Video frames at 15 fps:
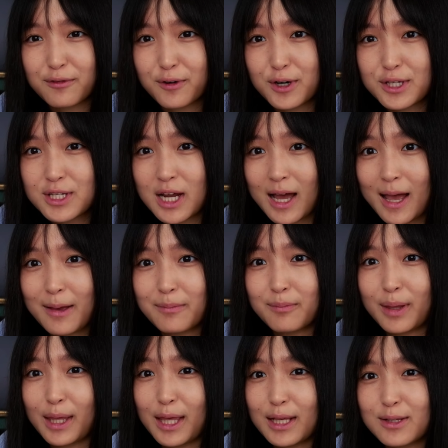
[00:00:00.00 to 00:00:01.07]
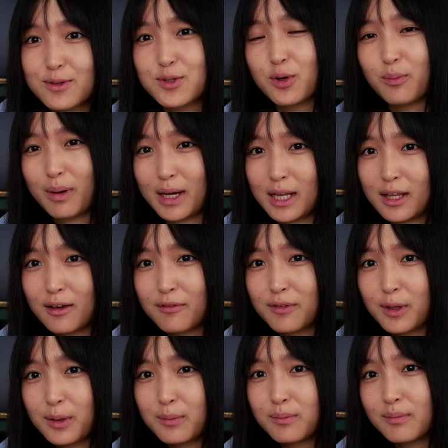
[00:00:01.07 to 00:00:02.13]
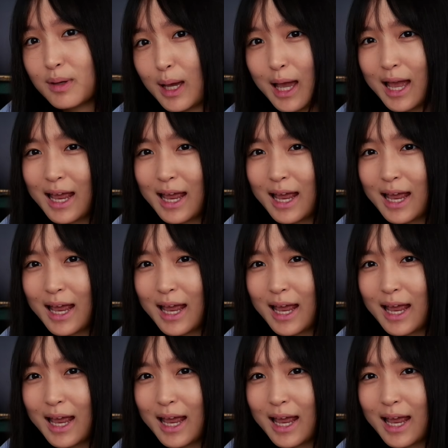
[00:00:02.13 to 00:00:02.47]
first time making so many of them.